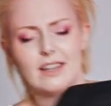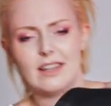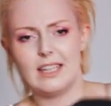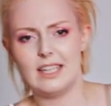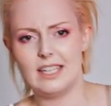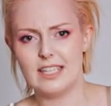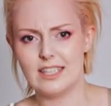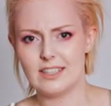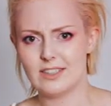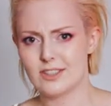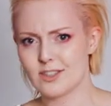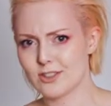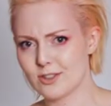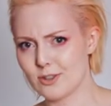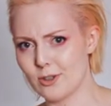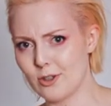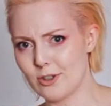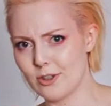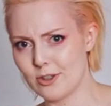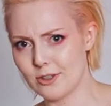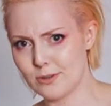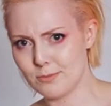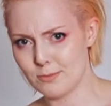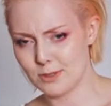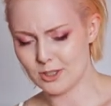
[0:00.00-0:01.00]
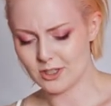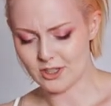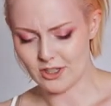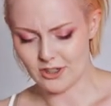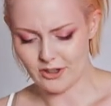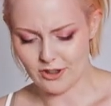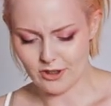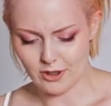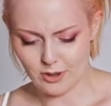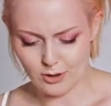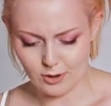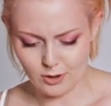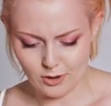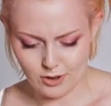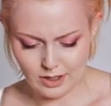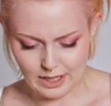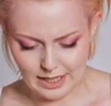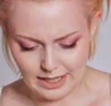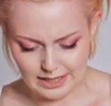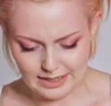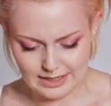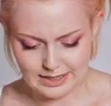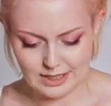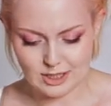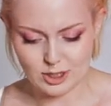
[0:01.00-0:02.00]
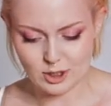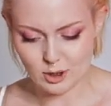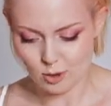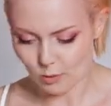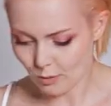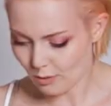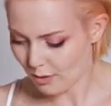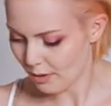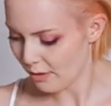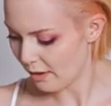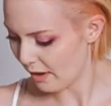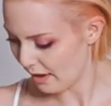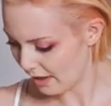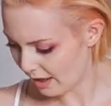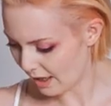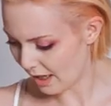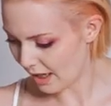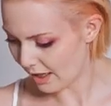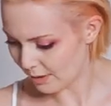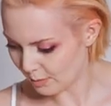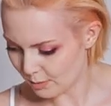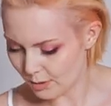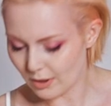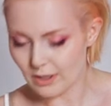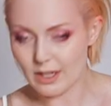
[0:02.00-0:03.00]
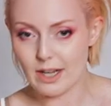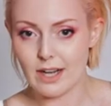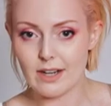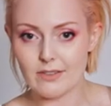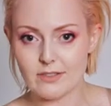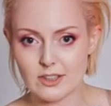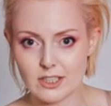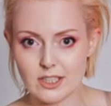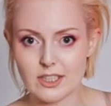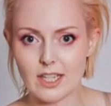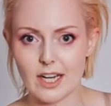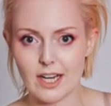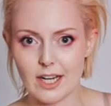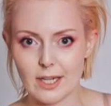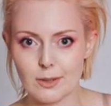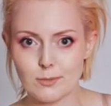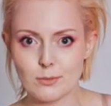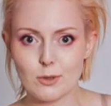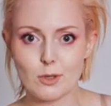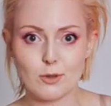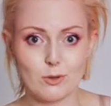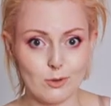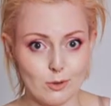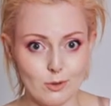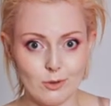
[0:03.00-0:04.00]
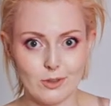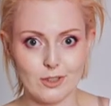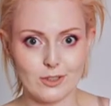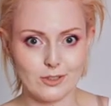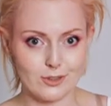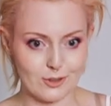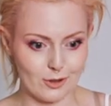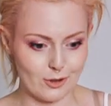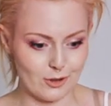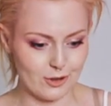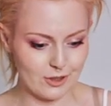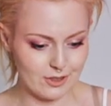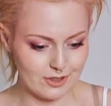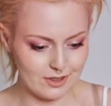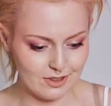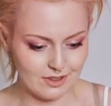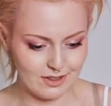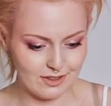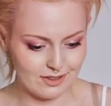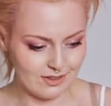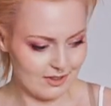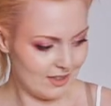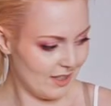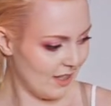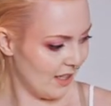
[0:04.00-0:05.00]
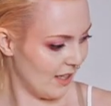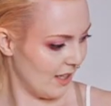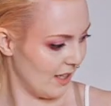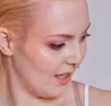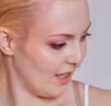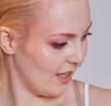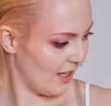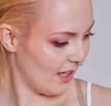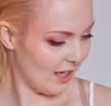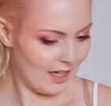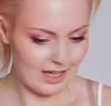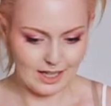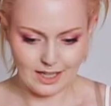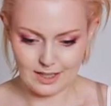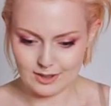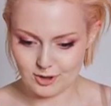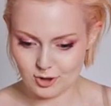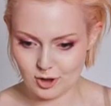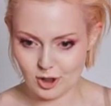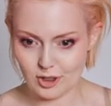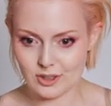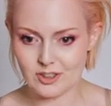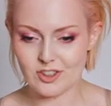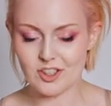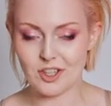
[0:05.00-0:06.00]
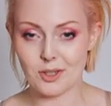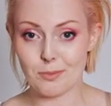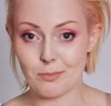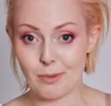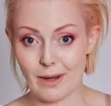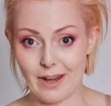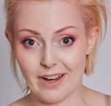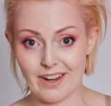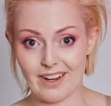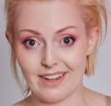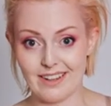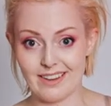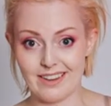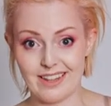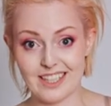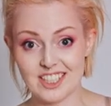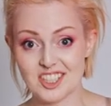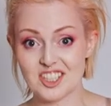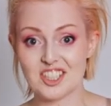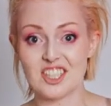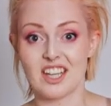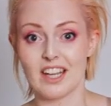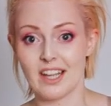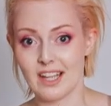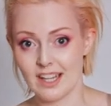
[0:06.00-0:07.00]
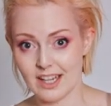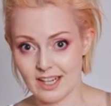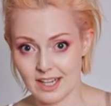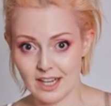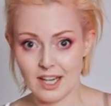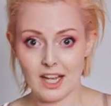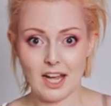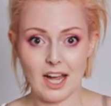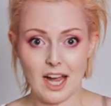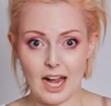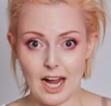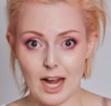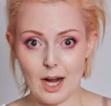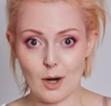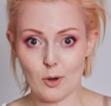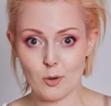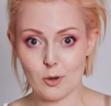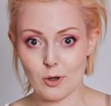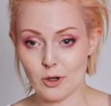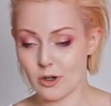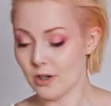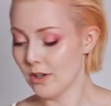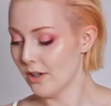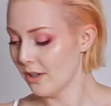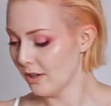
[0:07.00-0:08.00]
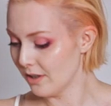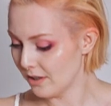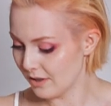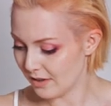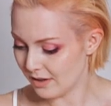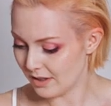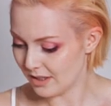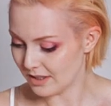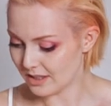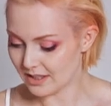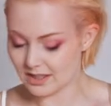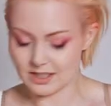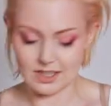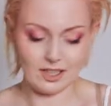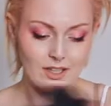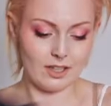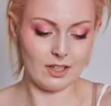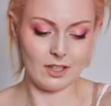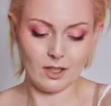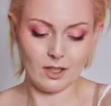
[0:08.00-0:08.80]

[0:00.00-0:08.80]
the skirt material. I don't think I will have the time to do the skirt, judging by this hour, this